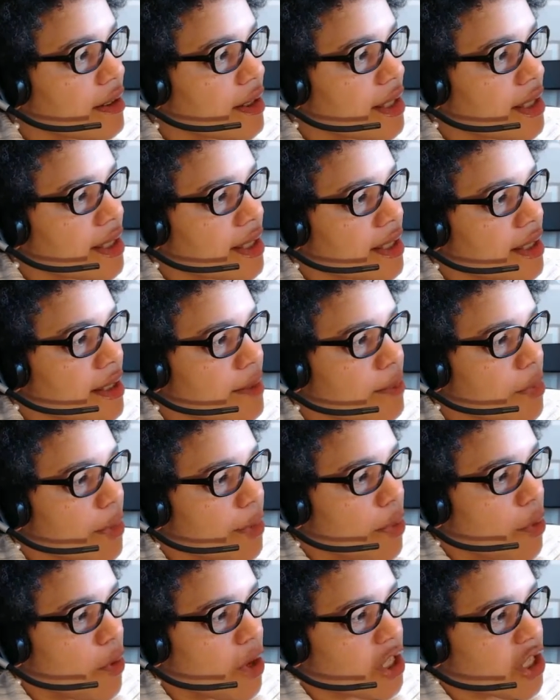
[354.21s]
This
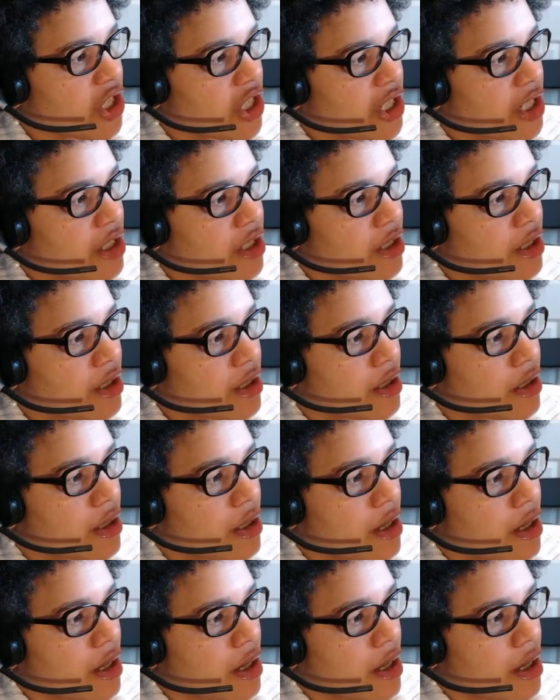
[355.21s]
proportion
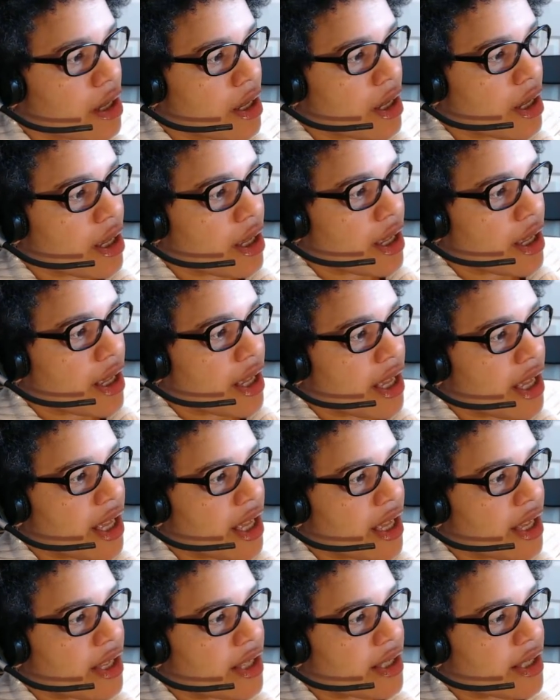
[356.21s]

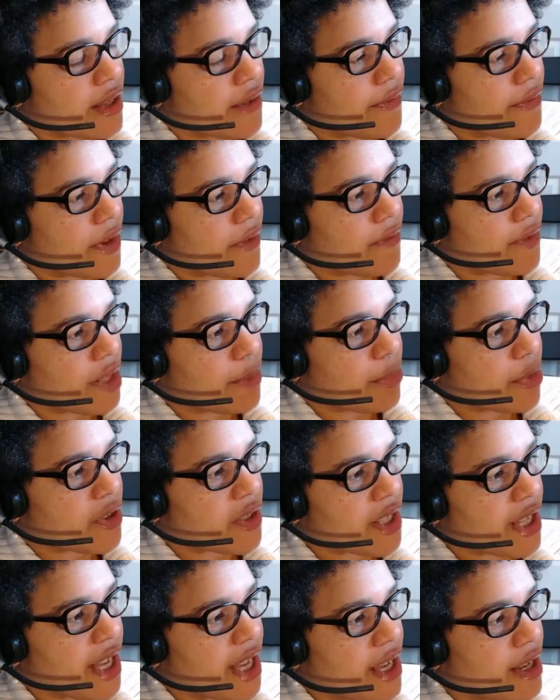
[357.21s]
is
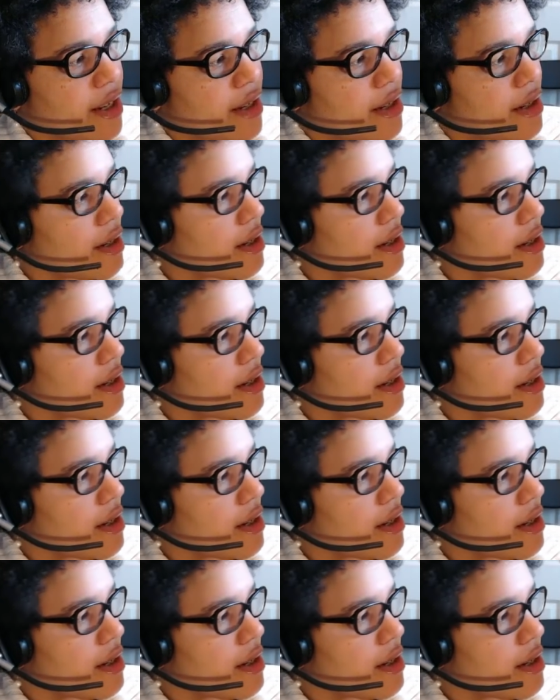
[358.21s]
50%